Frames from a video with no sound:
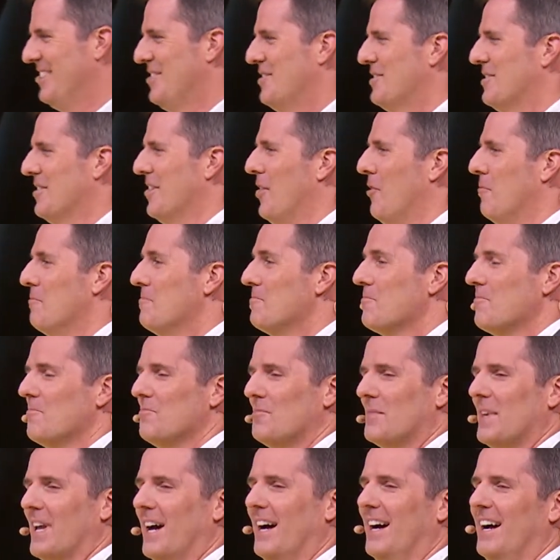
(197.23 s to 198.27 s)
So,
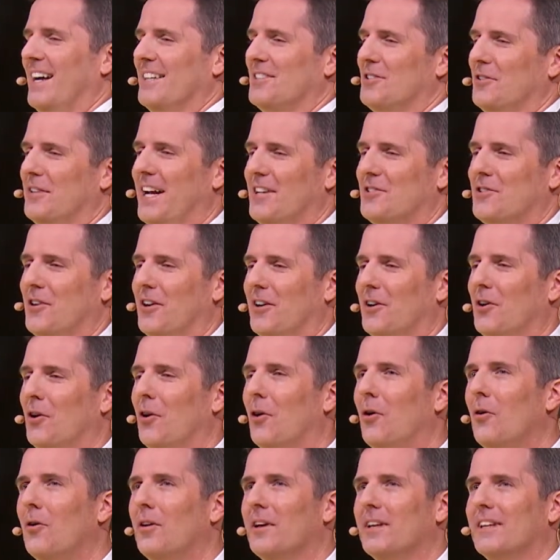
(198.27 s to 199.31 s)
uh, so that's our
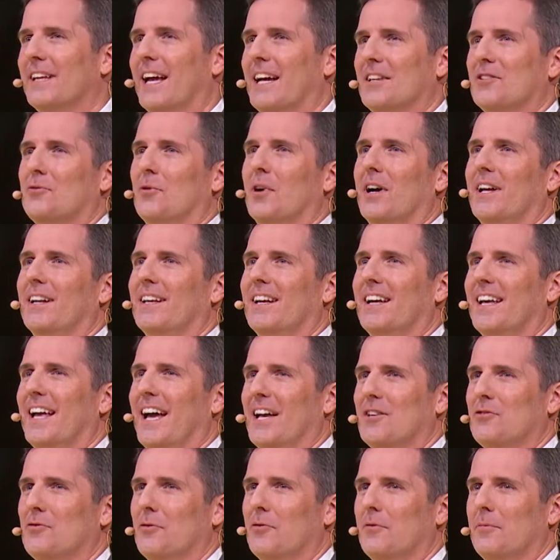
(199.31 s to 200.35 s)
goal. That's what,
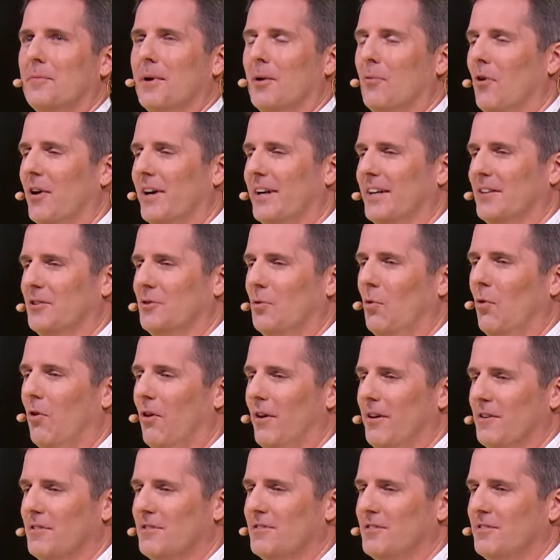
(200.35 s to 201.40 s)
that's what we've been working
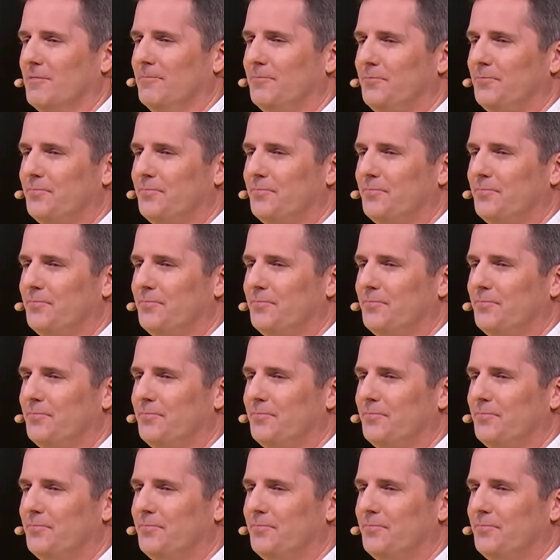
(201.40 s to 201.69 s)
towards.